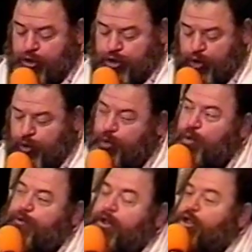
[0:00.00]

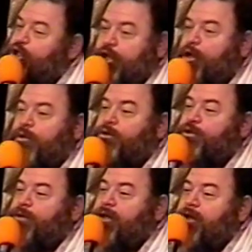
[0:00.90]
to the
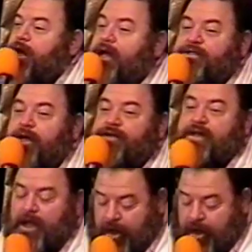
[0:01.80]
children, That's us,